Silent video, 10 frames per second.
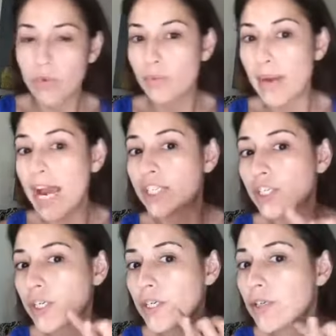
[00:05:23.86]

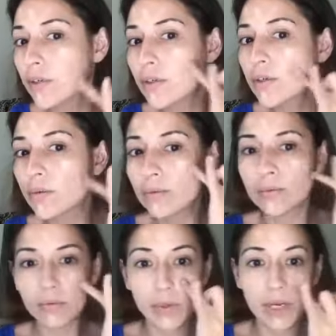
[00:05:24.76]
patchy,
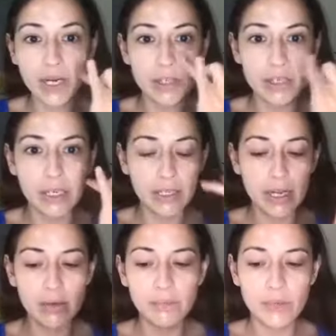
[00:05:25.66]
anything like that.